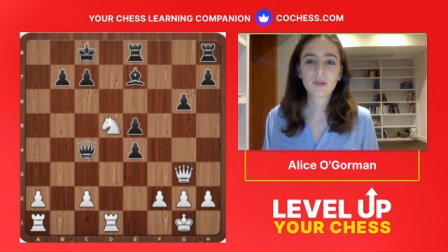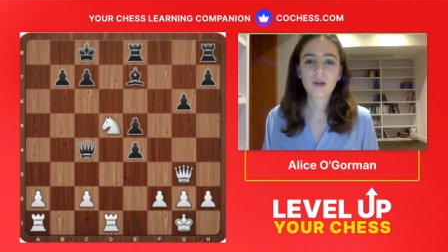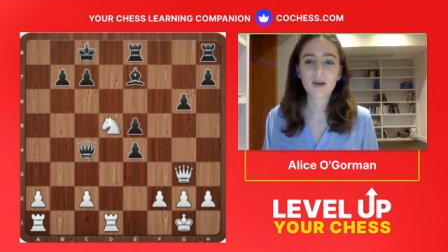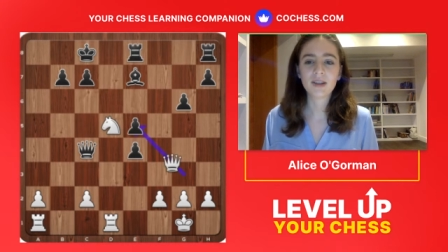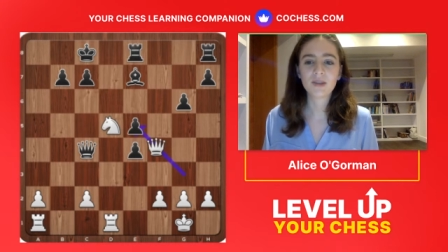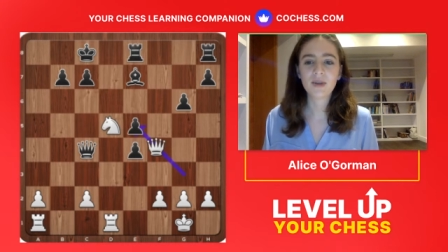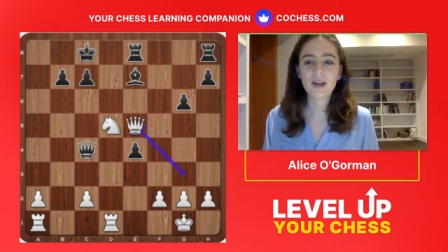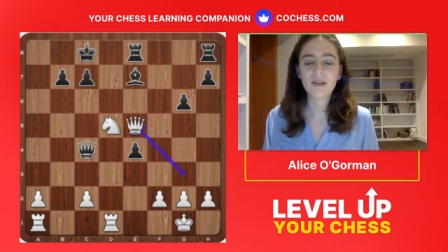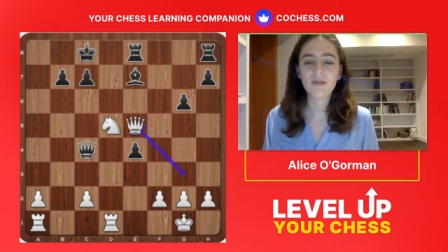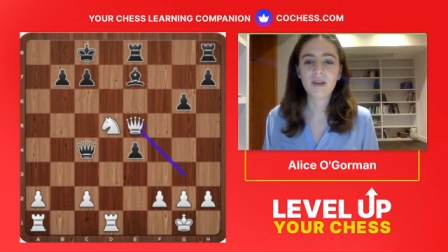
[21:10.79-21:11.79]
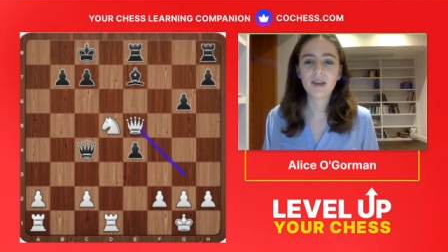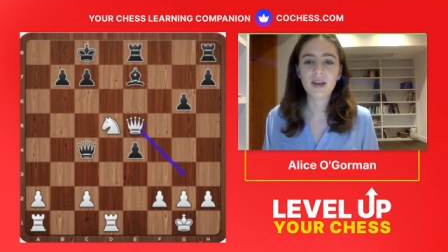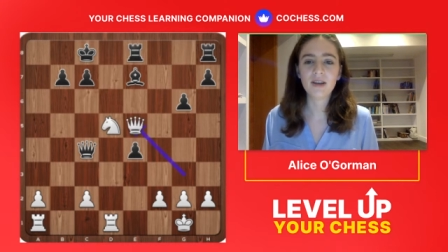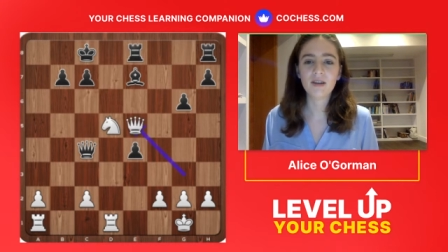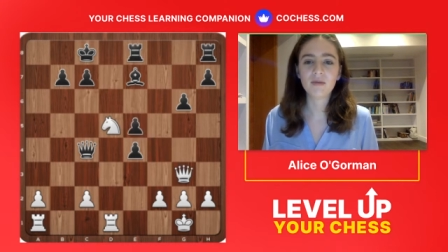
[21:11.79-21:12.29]
Oh, it has queen a5
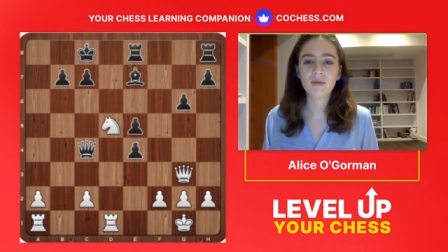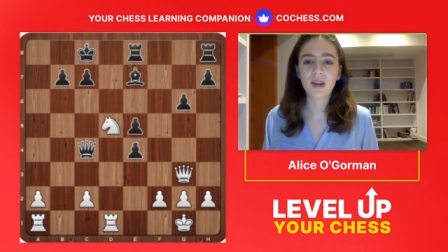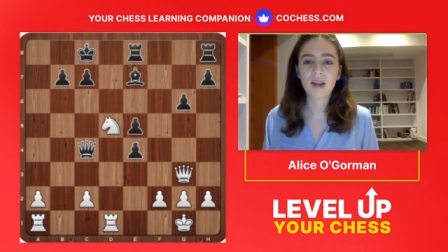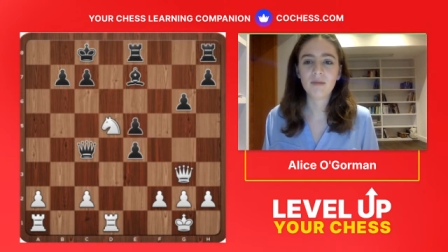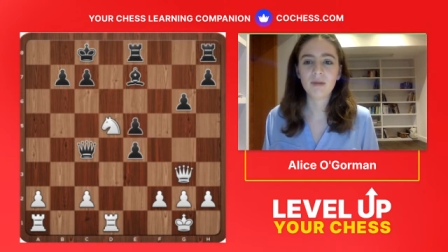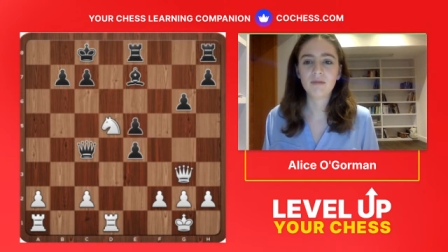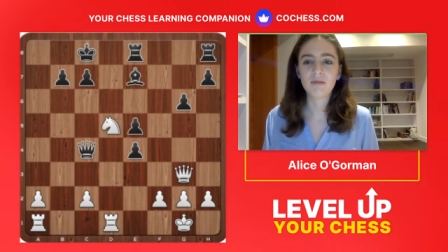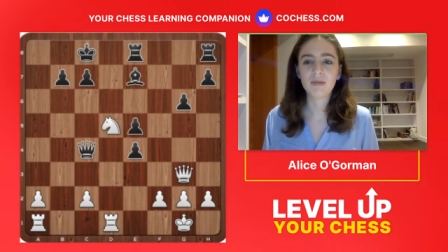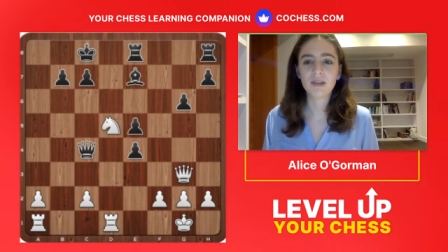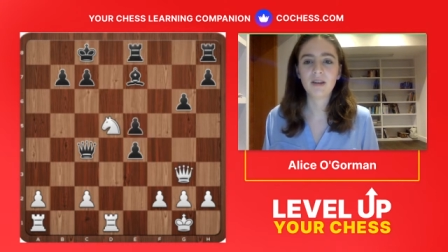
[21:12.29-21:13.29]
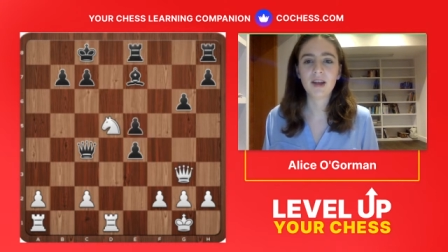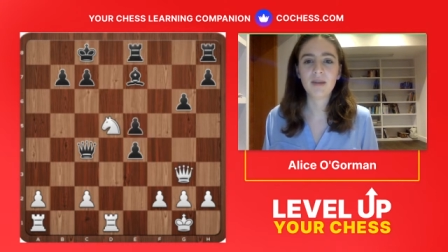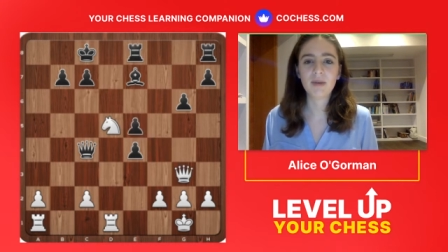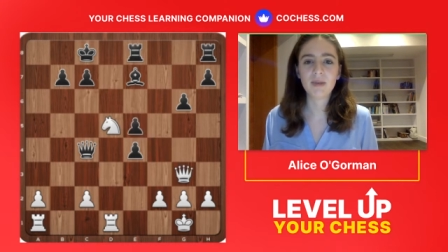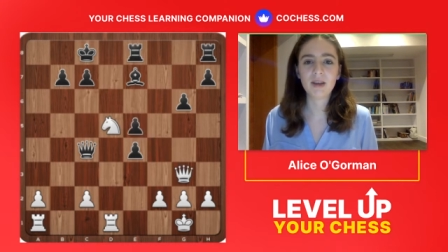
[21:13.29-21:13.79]
in. I hope it will let me. It's not
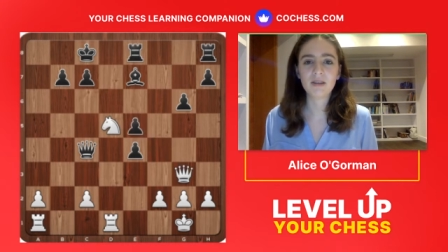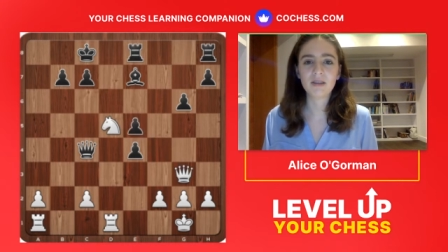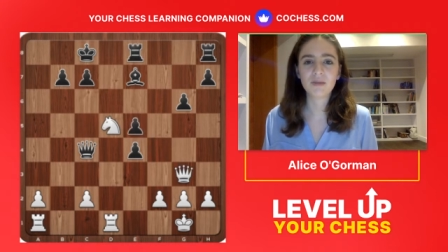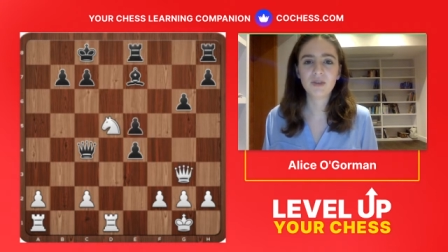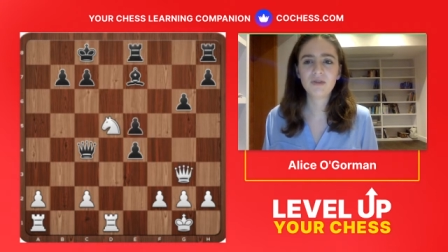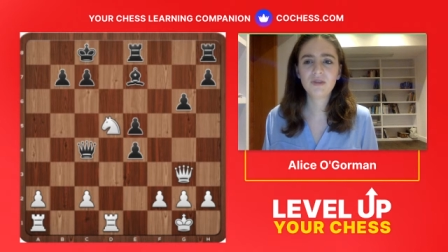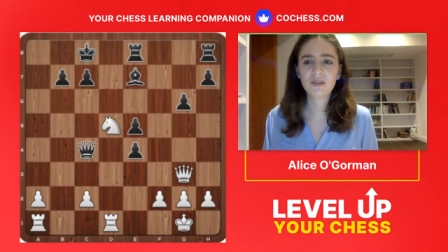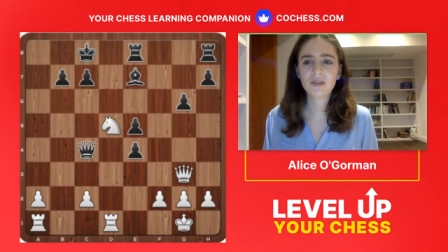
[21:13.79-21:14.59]
letting me make another move.